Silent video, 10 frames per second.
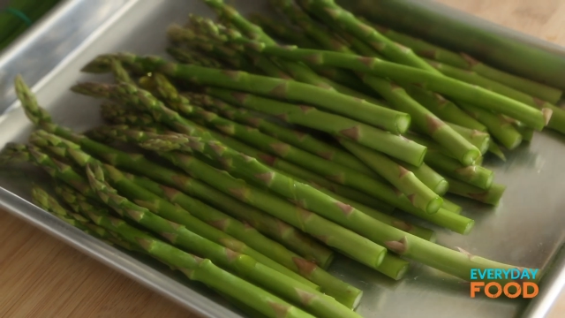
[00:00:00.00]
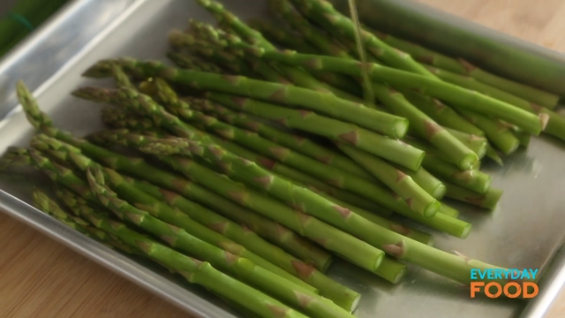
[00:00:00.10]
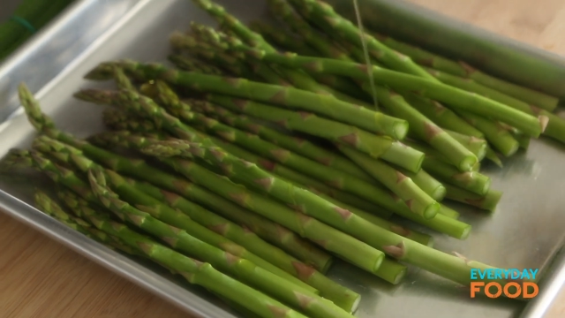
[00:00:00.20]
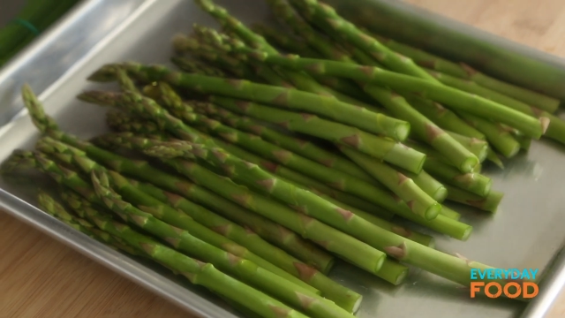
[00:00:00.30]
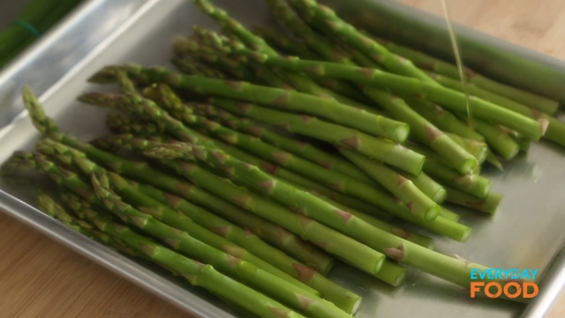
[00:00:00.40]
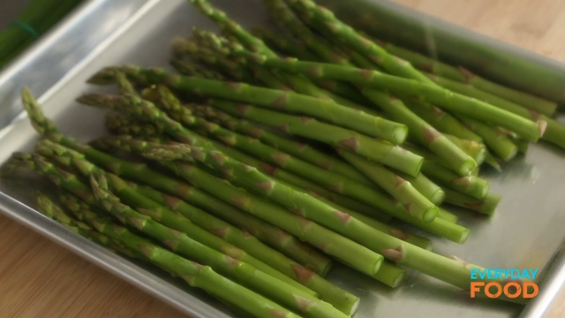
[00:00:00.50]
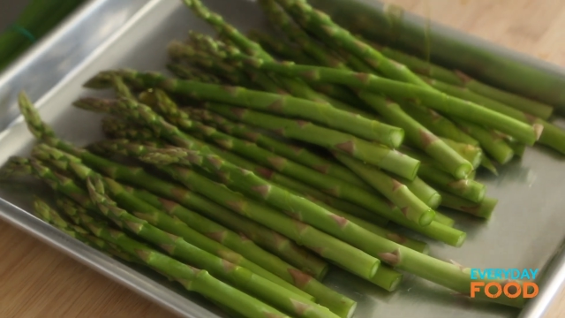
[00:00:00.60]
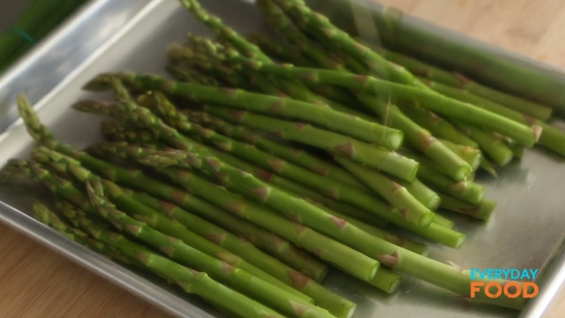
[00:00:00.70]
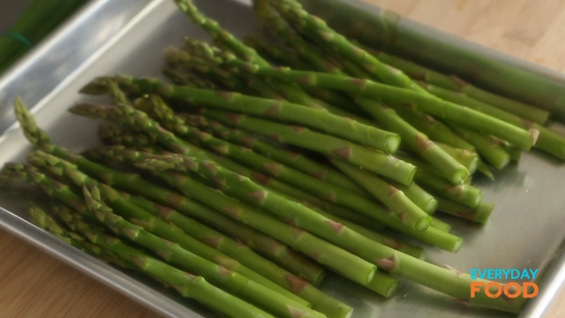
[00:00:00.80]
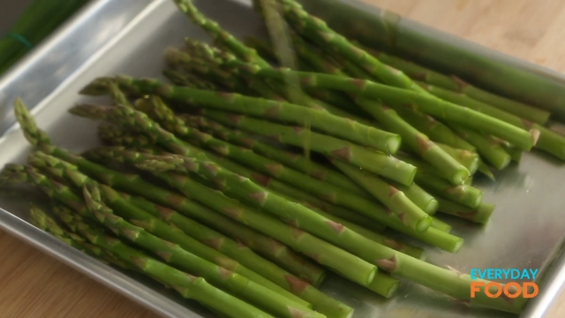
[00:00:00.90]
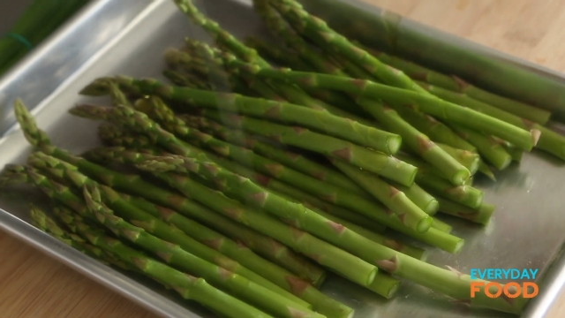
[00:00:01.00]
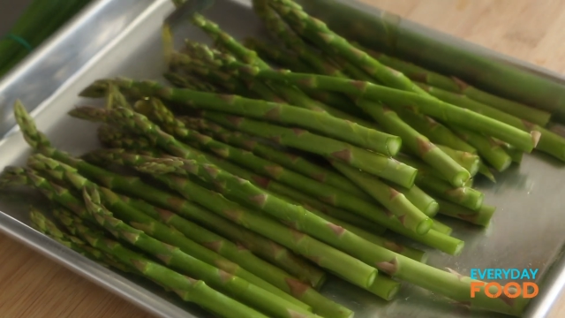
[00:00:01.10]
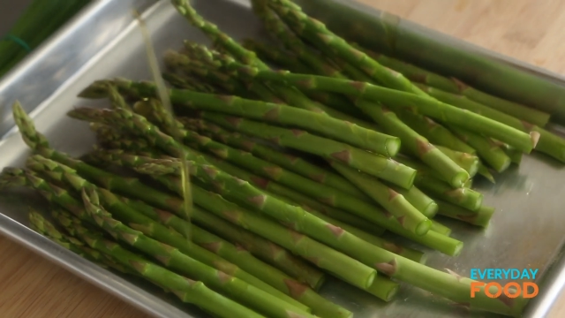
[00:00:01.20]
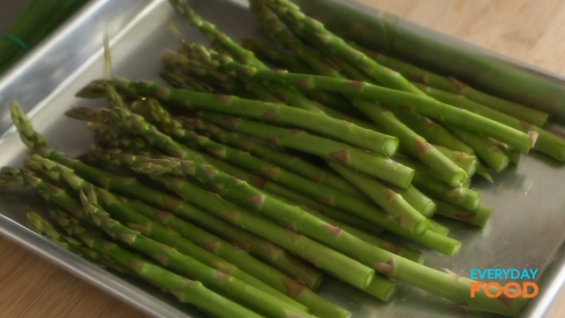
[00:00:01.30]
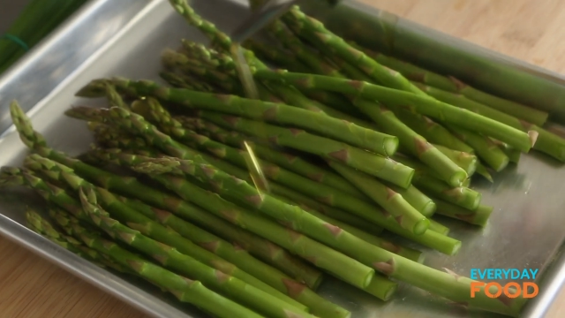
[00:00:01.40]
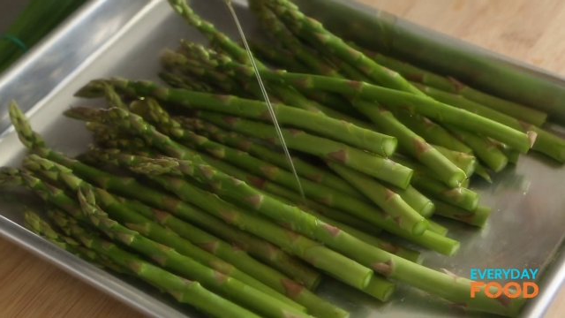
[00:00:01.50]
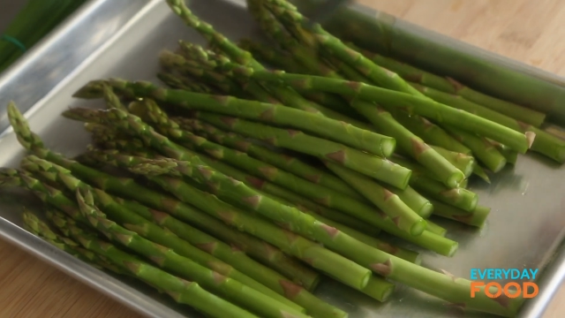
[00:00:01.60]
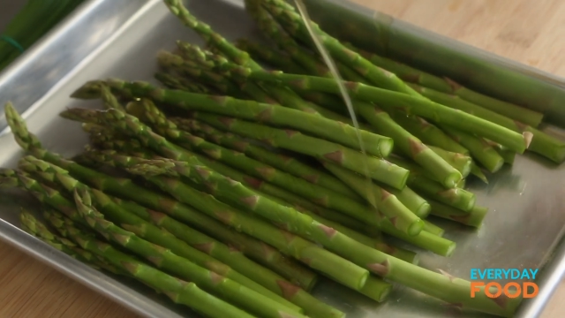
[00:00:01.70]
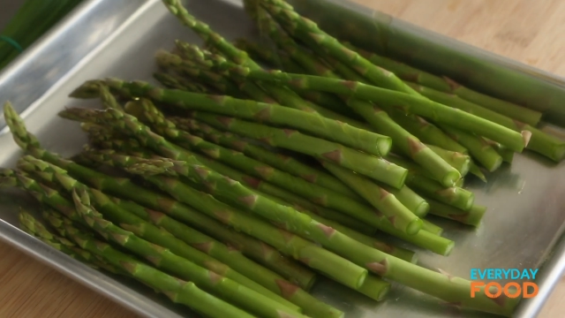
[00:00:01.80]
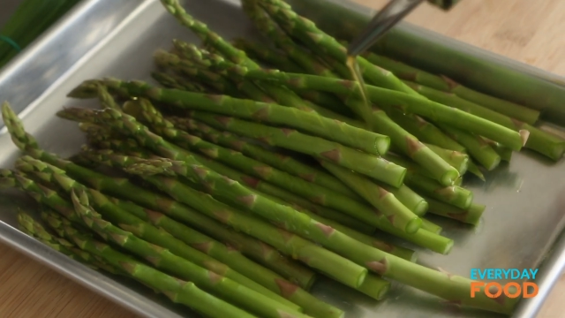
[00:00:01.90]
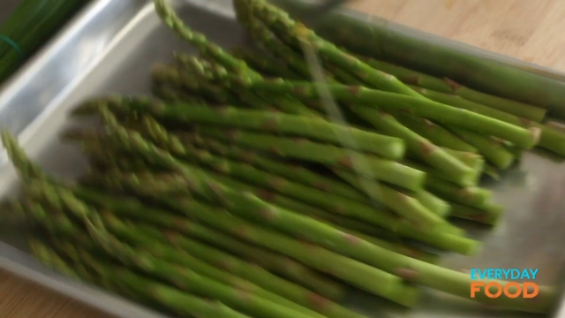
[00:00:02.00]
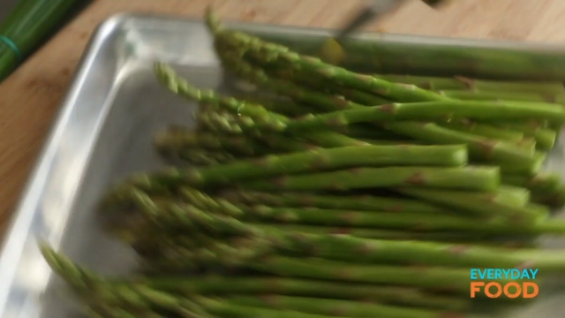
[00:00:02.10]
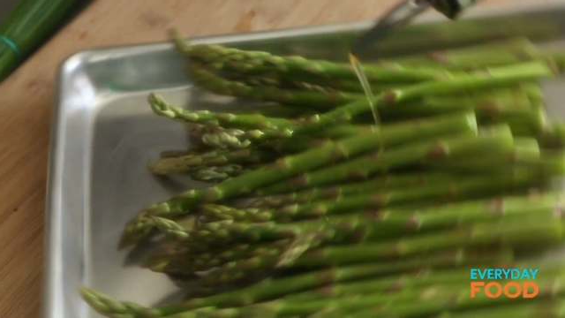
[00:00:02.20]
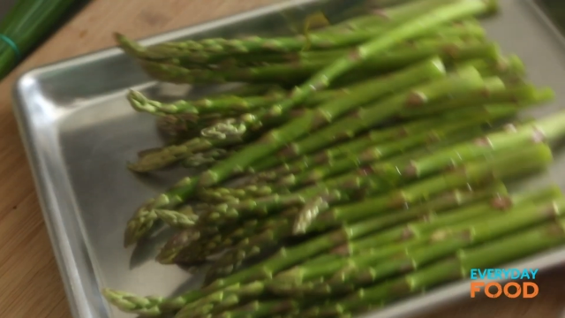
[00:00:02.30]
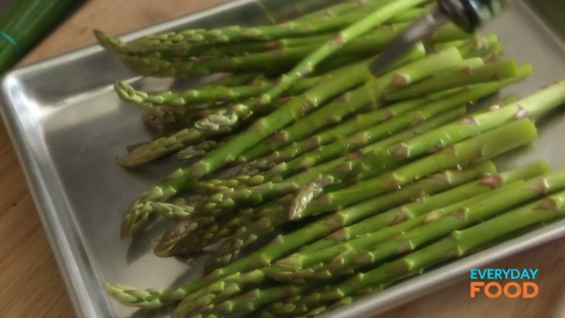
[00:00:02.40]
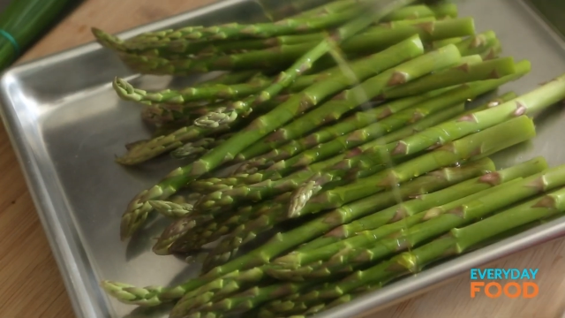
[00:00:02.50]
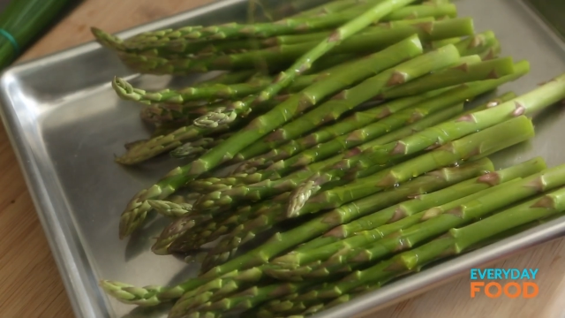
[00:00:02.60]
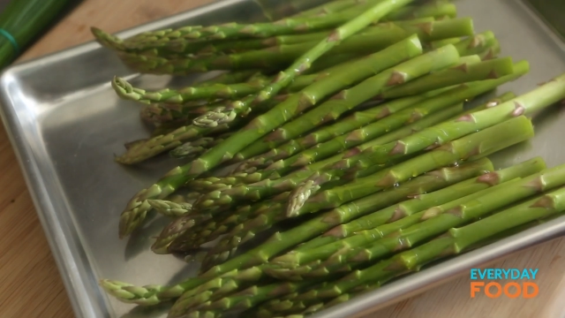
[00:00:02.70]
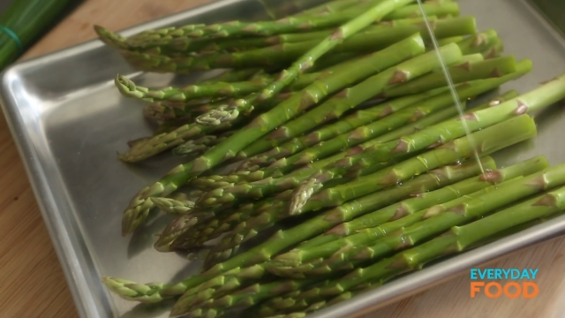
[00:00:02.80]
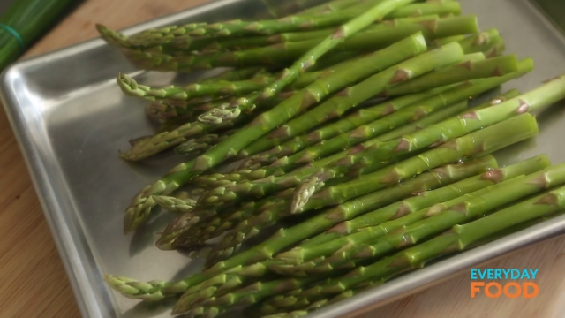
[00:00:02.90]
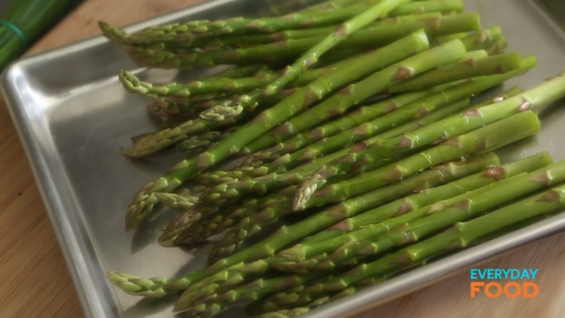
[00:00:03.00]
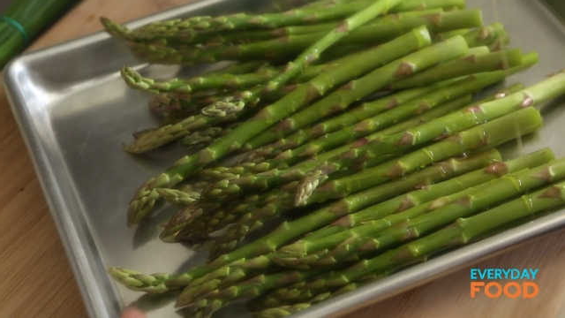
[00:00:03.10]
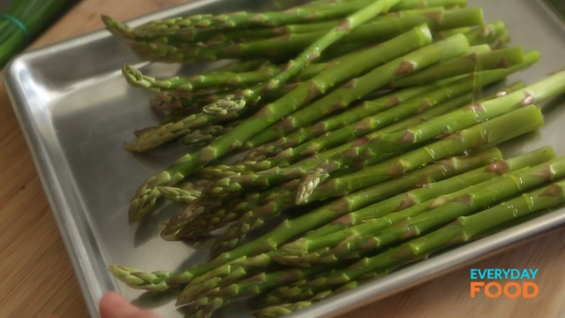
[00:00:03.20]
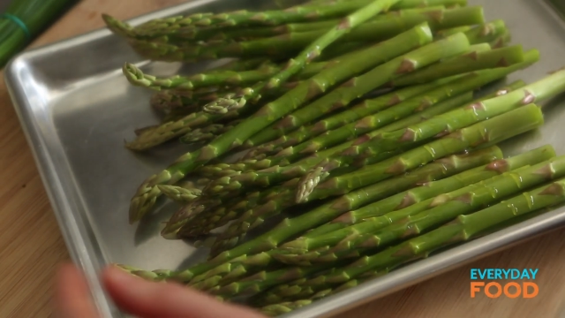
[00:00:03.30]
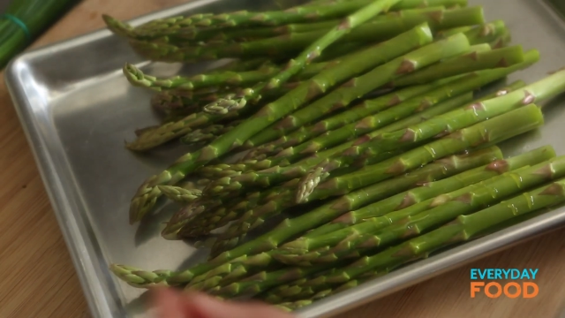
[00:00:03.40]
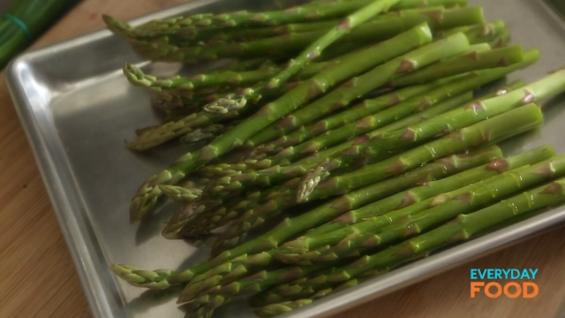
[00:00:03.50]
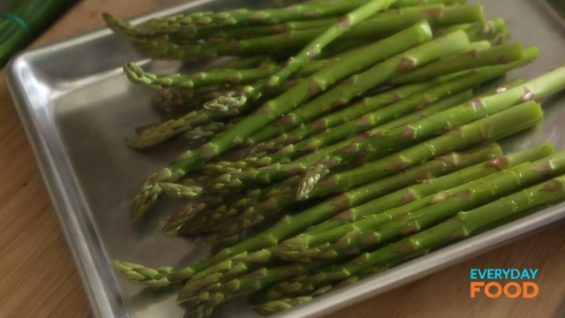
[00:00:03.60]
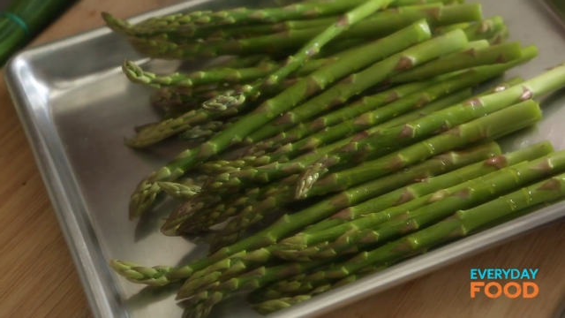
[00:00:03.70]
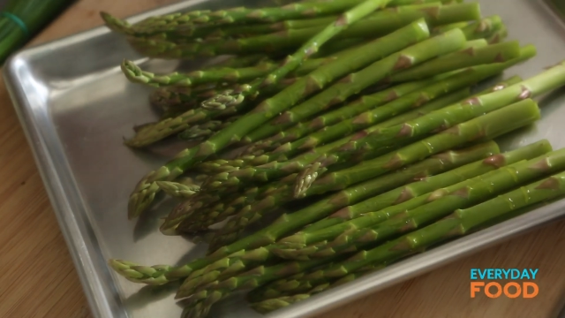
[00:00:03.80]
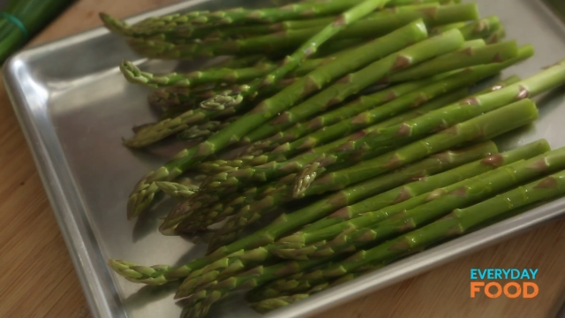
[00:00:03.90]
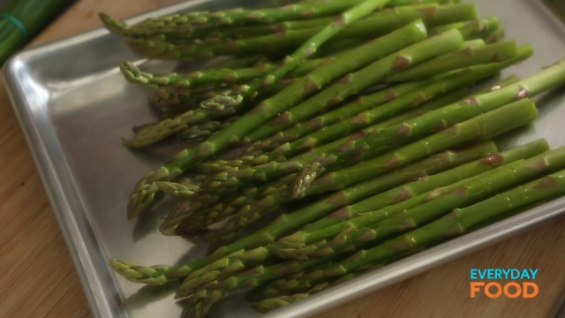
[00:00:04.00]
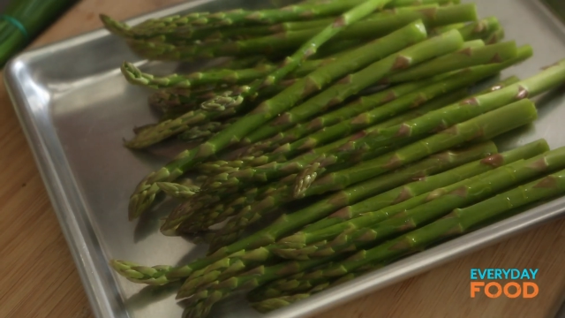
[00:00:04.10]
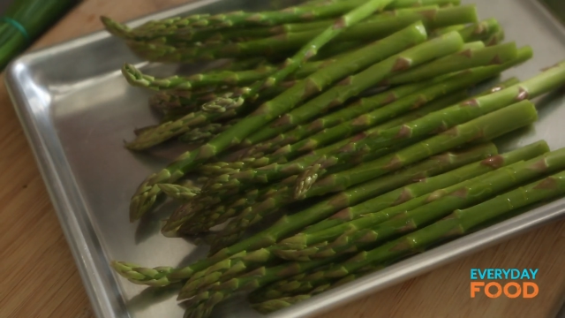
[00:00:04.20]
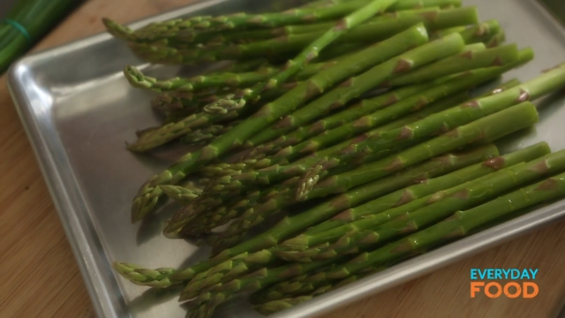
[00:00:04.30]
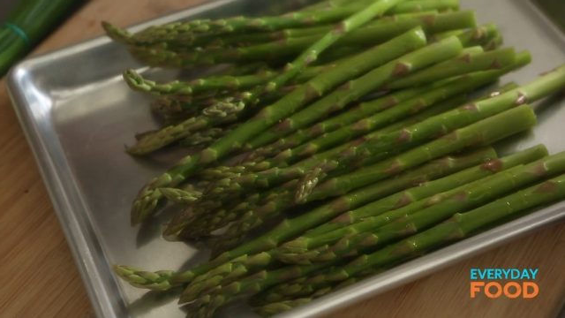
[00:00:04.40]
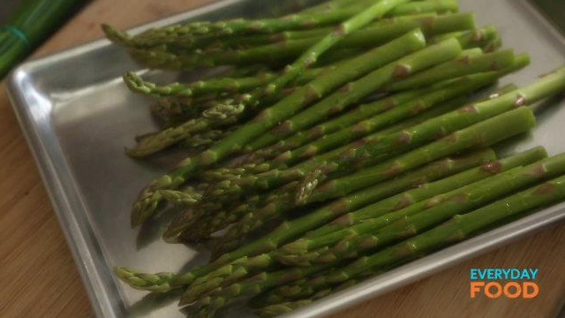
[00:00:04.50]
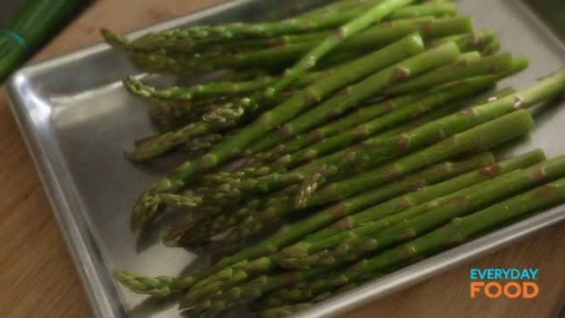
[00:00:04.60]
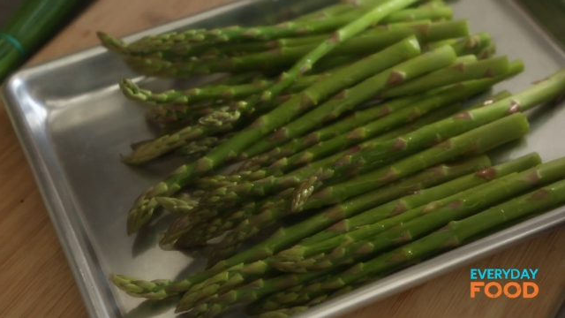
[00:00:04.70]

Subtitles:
(no speaker visible)